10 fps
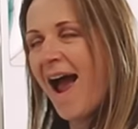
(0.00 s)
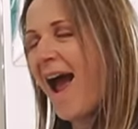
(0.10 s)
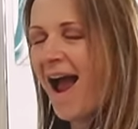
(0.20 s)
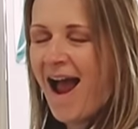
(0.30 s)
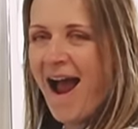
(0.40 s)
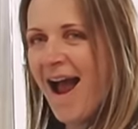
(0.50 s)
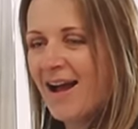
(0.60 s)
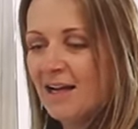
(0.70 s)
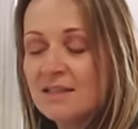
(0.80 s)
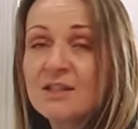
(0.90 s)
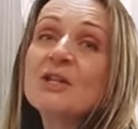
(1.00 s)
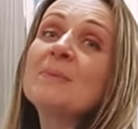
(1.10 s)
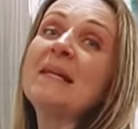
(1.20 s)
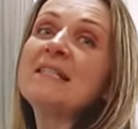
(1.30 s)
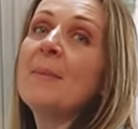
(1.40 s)
Excuse
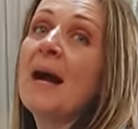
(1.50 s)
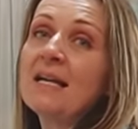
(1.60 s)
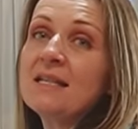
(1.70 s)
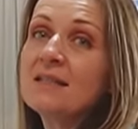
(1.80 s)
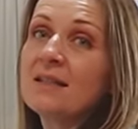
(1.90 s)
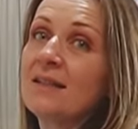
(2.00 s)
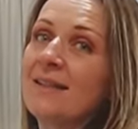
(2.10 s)
me, do you mind?